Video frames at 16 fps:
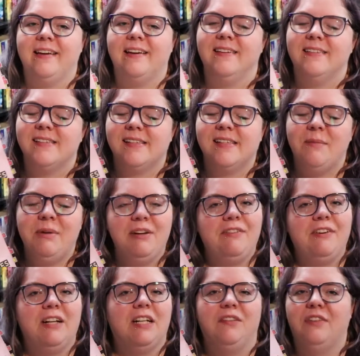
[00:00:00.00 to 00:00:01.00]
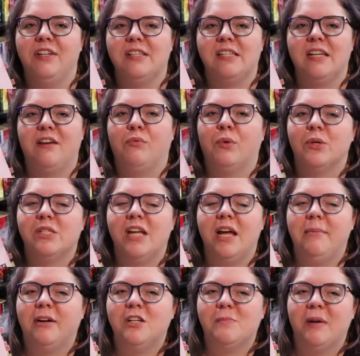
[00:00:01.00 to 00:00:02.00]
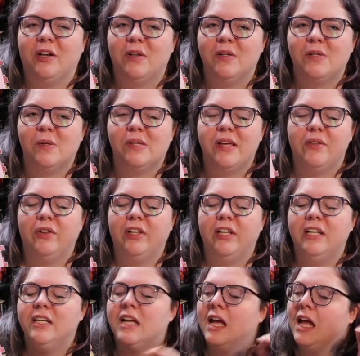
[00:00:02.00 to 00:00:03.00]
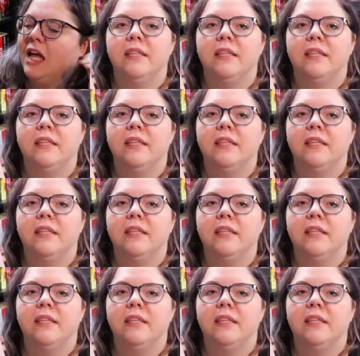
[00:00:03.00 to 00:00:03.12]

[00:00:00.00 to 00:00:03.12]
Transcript: is A Semi-Definitive List of Worst Nightmares by Krystal Sutherland.